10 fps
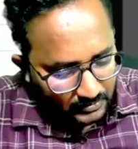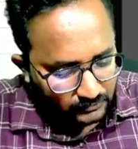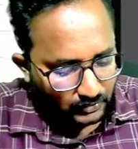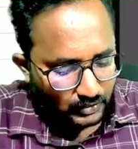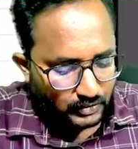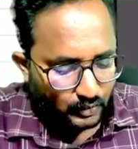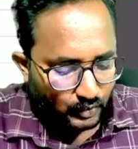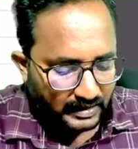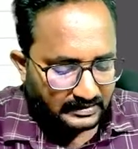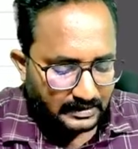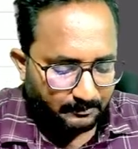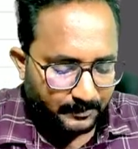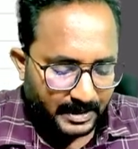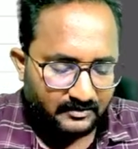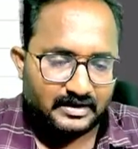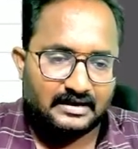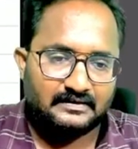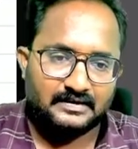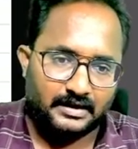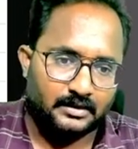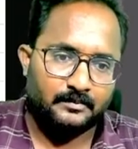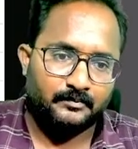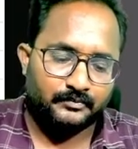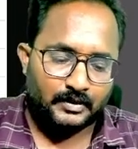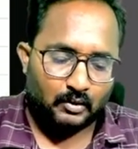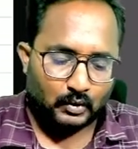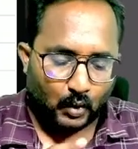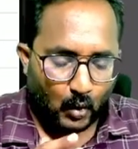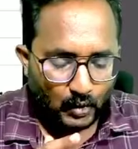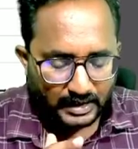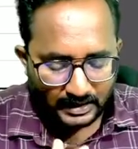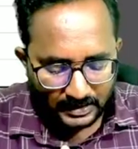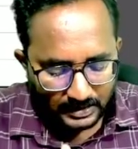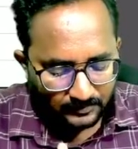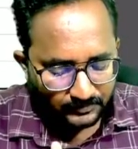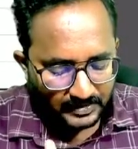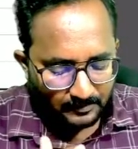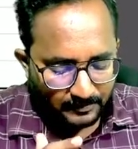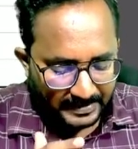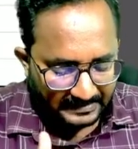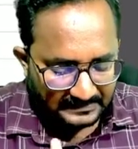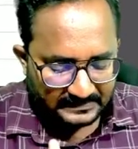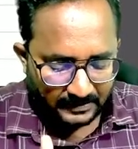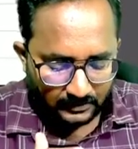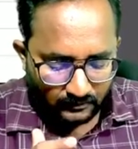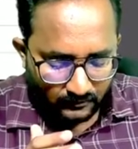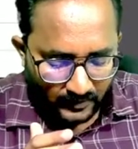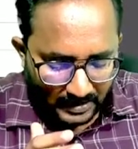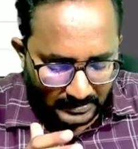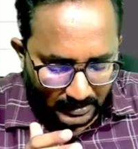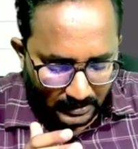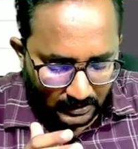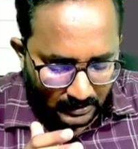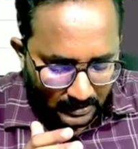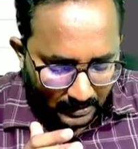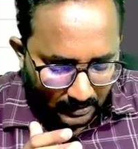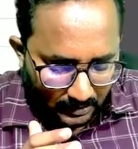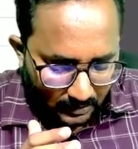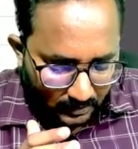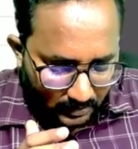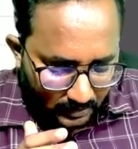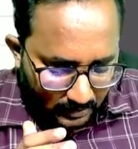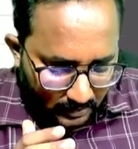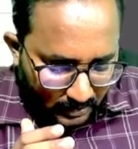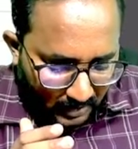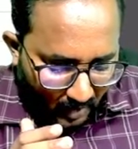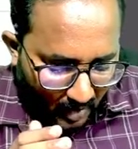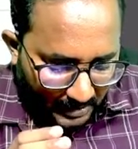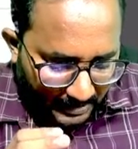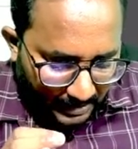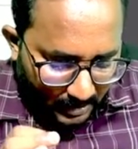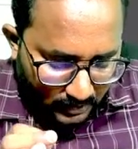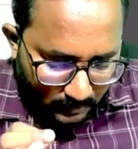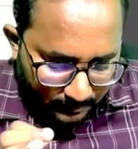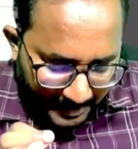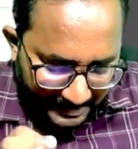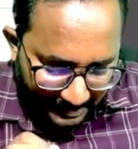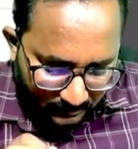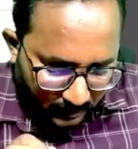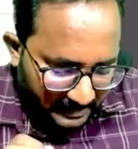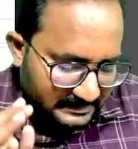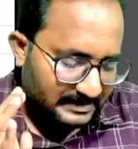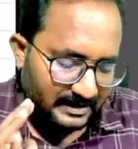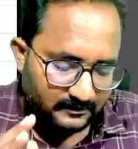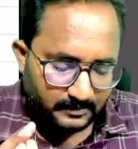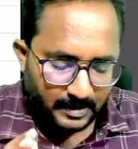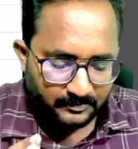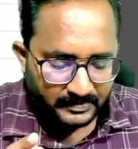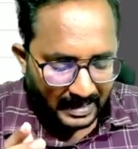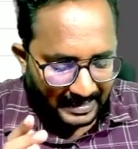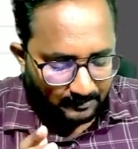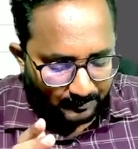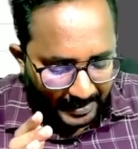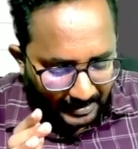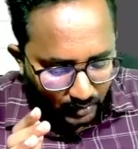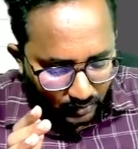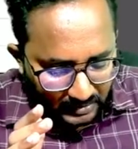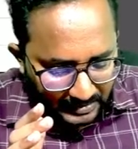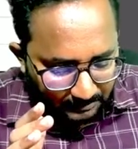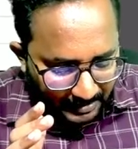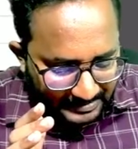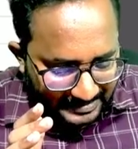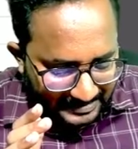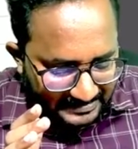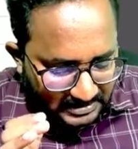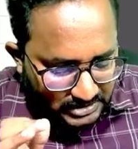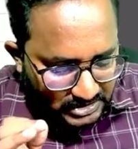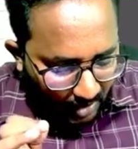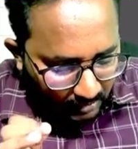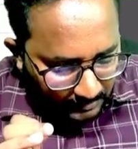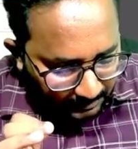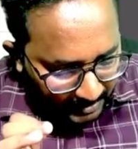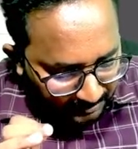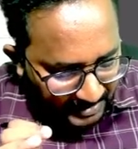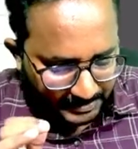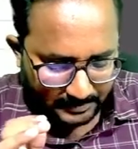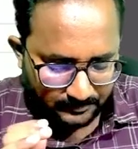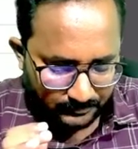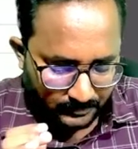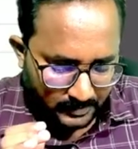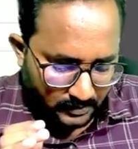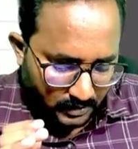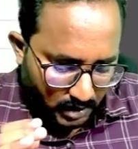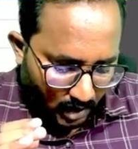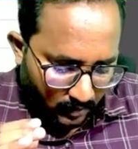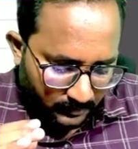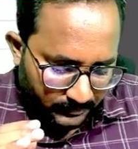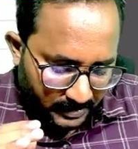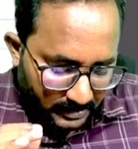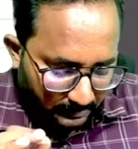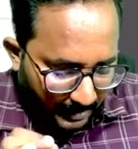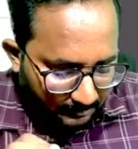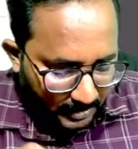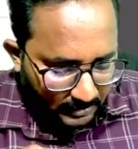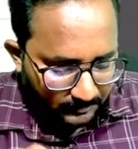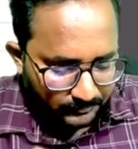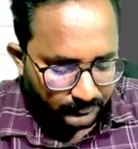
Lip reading: So during the previous year, totally, please check whether not at all you paid advance tax. I paid only, but that is a short payment. Now, remember,